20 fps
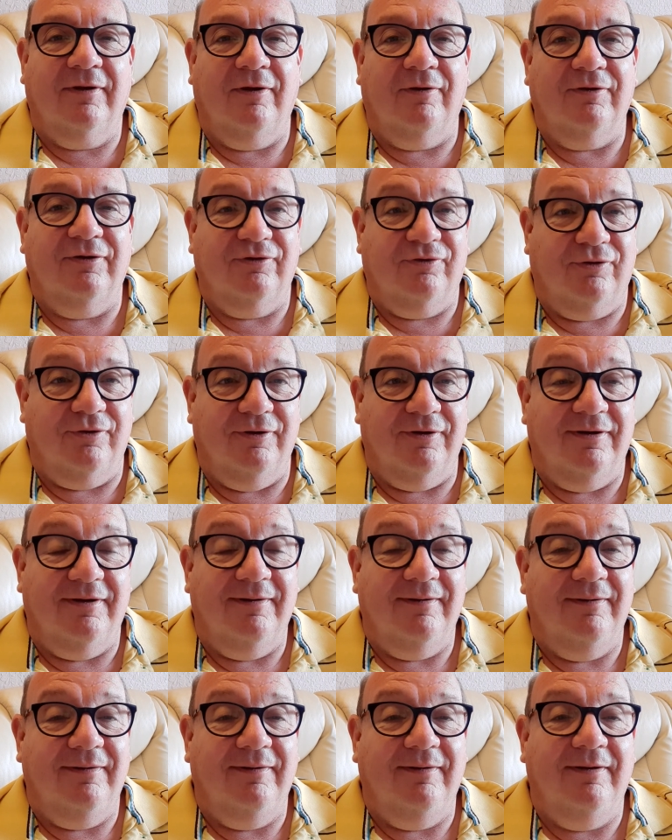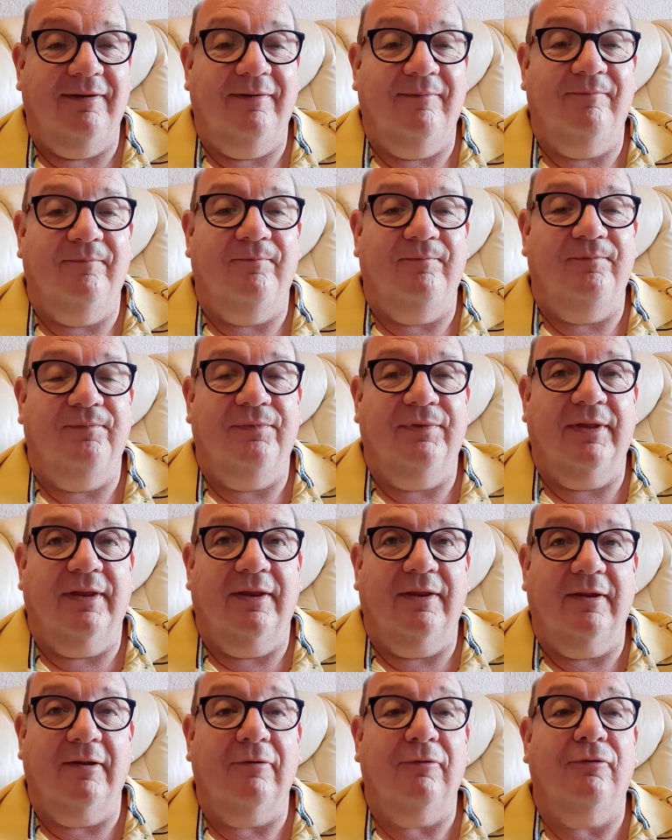God is good.
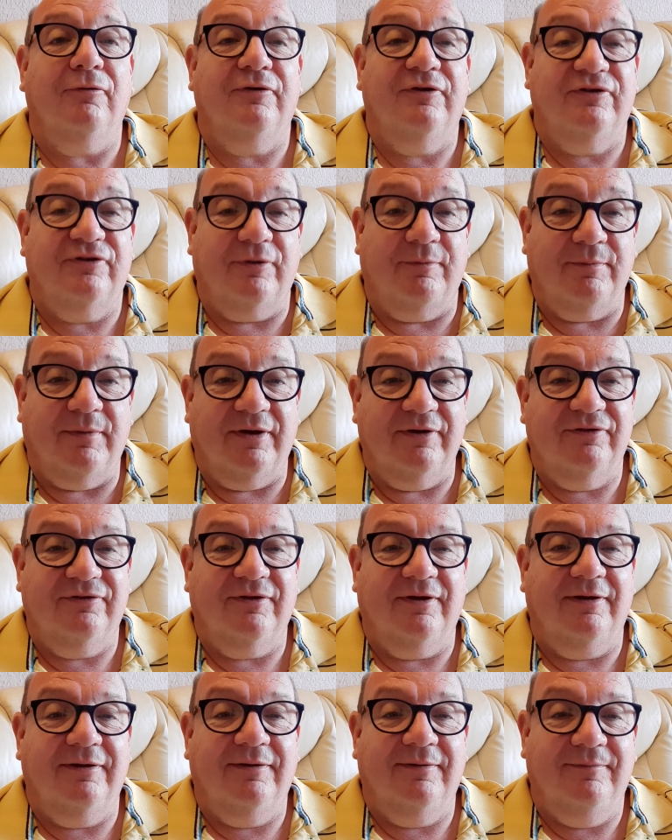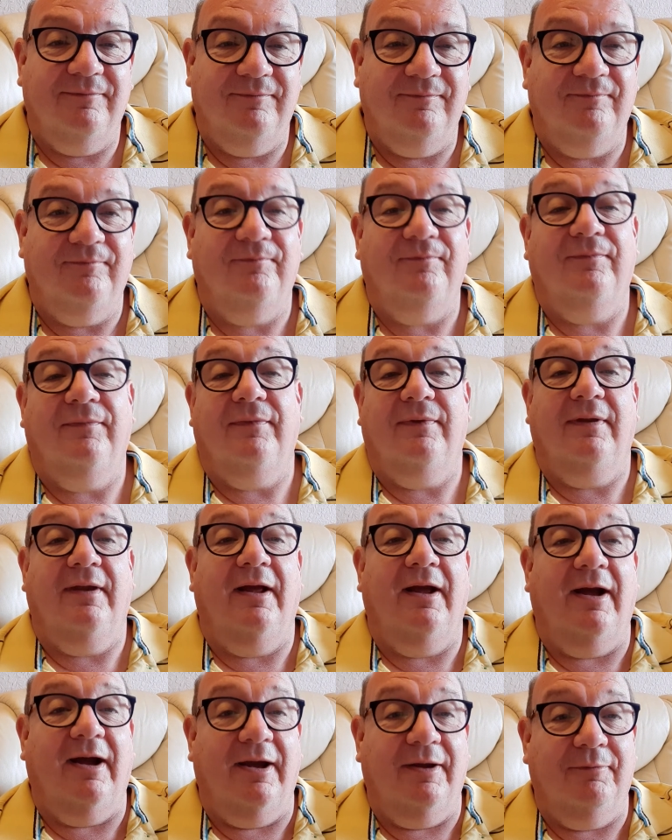The Lord is on my side.
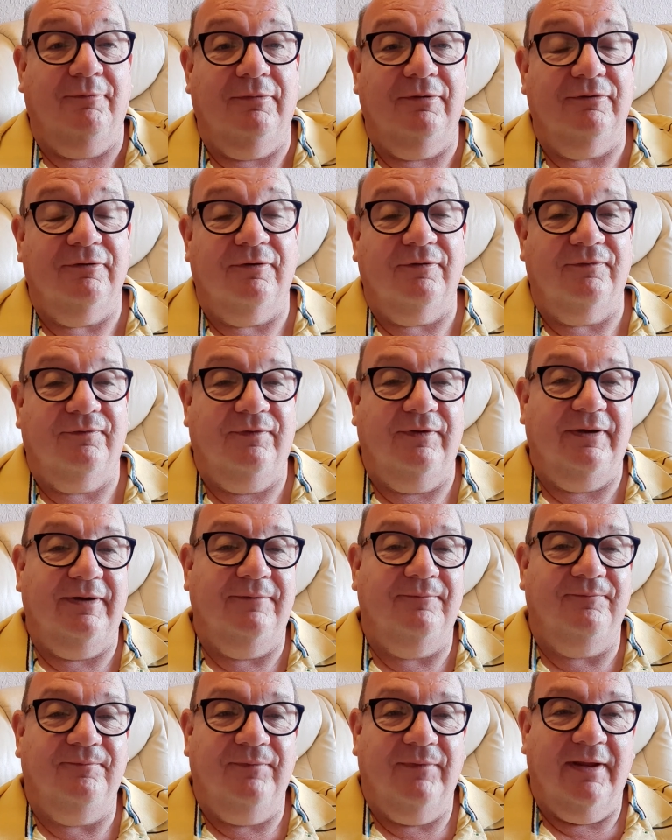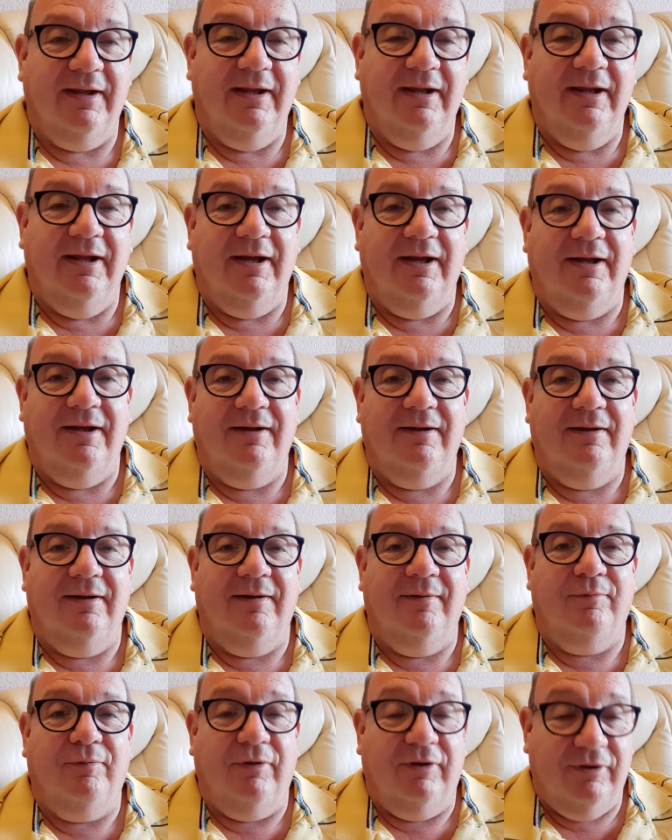I will not fear. I
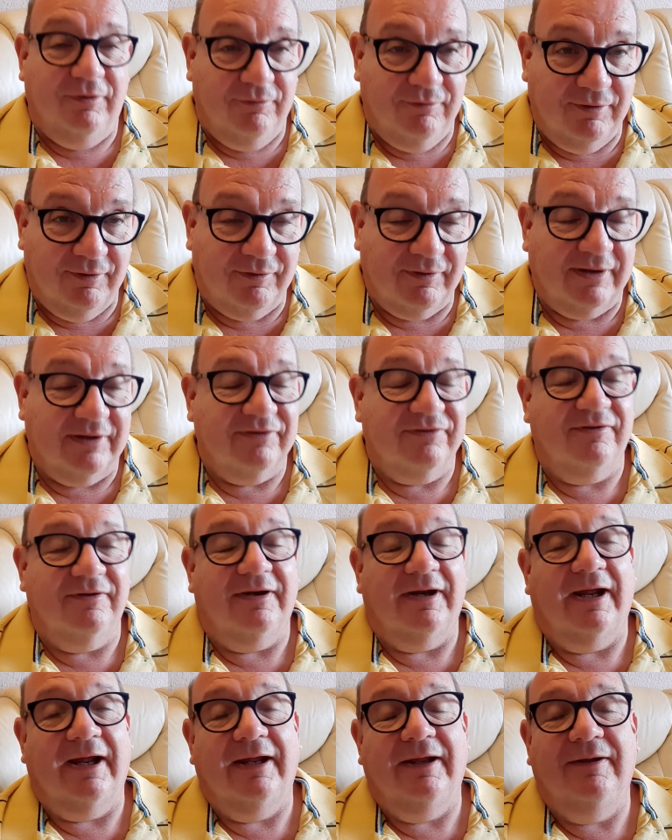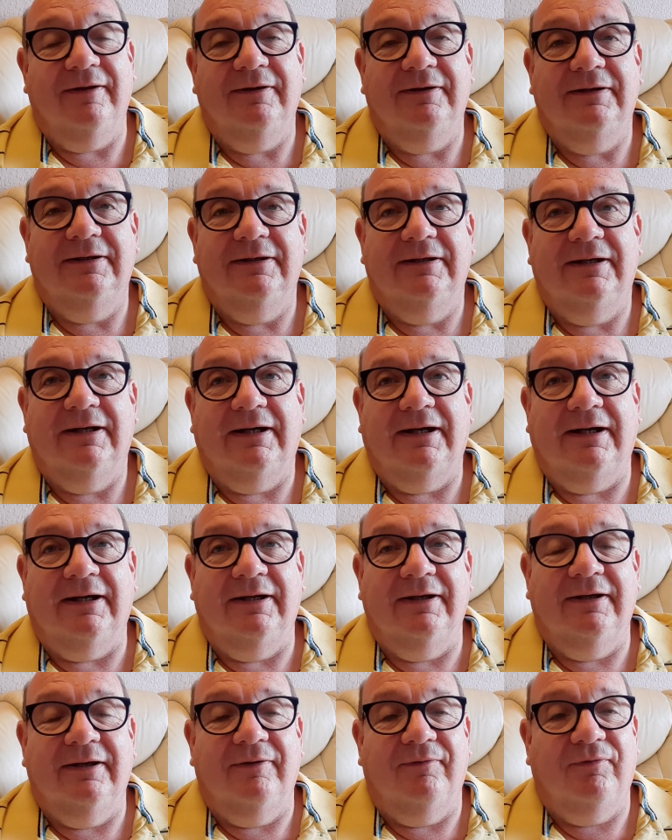pray you know that today.
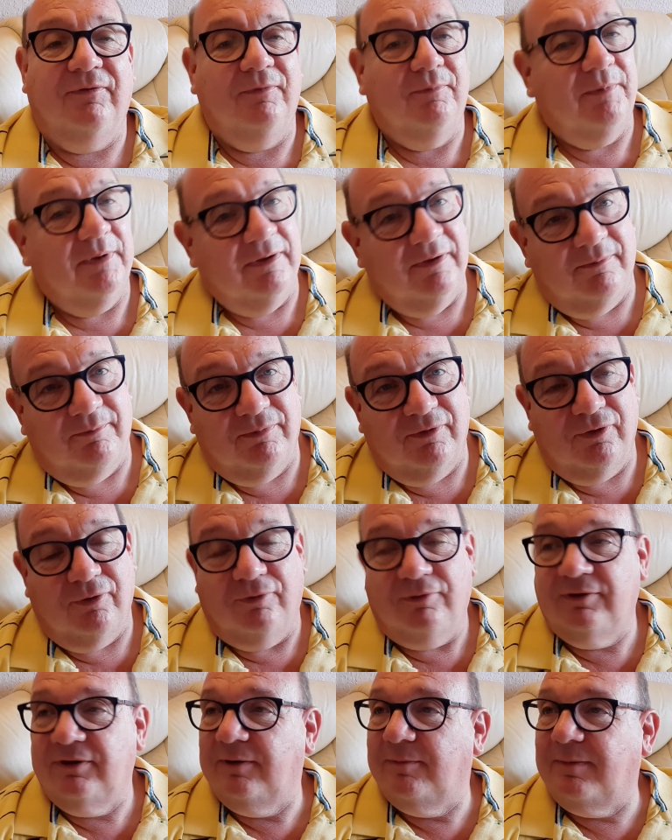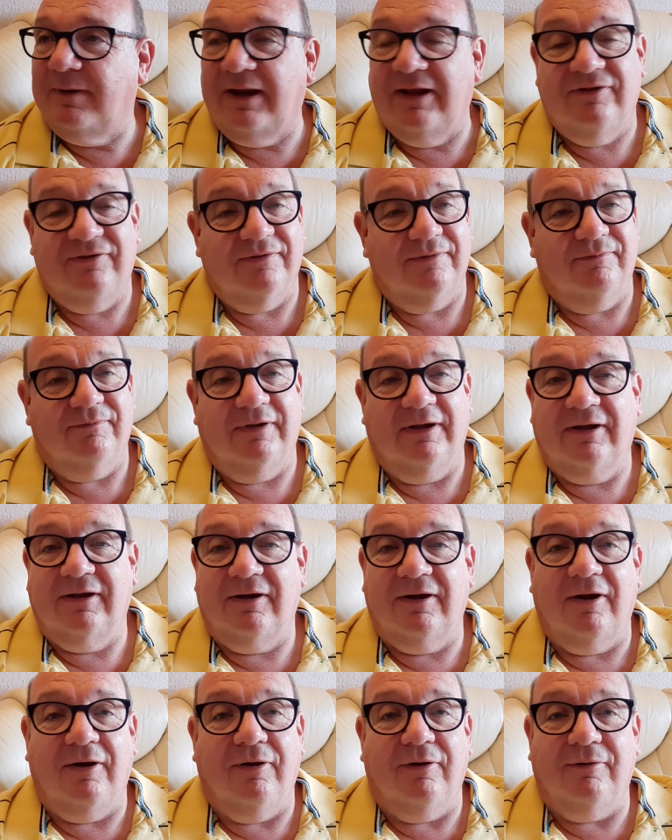And if you've been caught in a place of digging
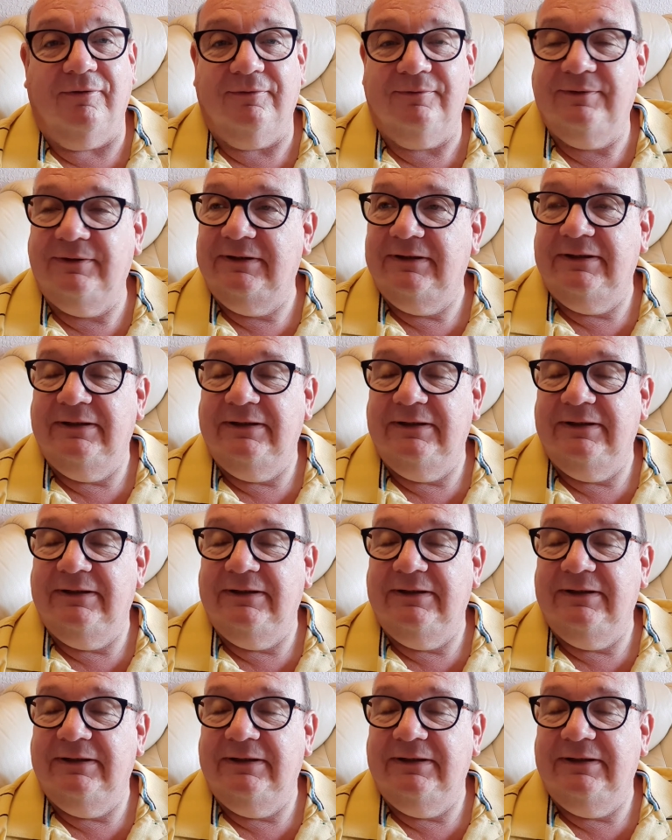a hole